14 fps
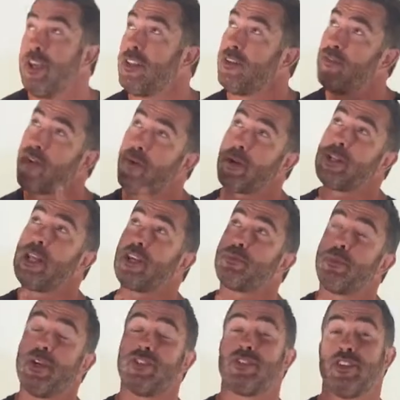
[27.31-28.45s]
the very last
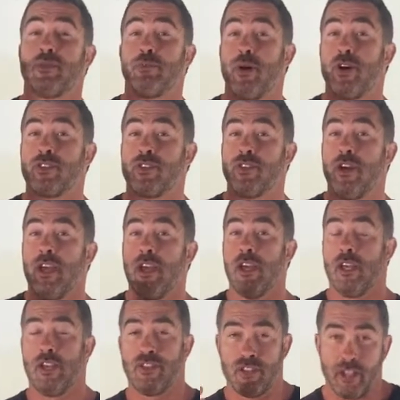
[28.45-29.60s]
piece of this puzzle
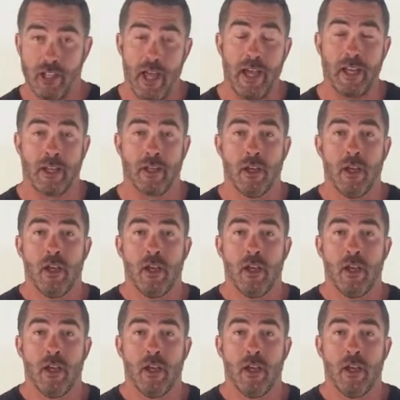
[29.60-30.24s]
is the lighting.